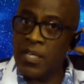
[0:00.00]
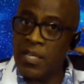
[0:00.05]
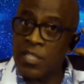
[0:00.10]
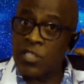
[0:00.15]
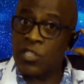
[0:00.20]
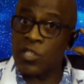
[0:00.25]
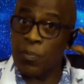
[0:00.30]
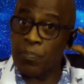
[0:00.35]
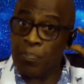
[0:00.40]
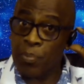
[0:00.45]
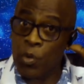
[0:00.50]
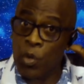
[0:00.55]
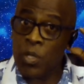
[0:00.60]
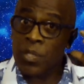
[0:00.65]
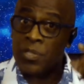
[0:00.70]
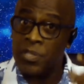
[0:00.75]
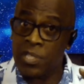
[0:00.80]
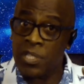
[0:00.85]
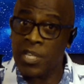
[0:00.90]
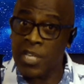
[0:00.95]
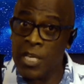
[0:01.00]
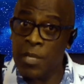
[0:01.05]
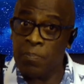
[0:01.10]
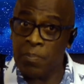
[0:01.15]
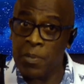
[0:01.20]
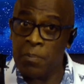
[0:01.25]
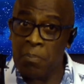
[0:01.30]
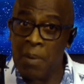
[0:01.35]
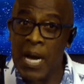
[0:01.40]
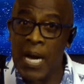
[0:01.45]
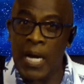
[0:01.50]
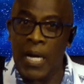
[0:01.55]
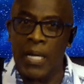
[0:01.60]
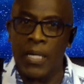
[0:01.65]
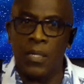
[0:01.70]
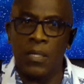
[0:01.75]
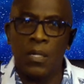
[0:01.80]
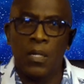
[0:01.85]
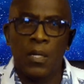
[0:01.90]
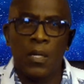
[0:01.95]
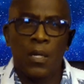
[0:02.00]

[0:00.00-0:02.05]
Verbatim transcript: and it's important to keep in mind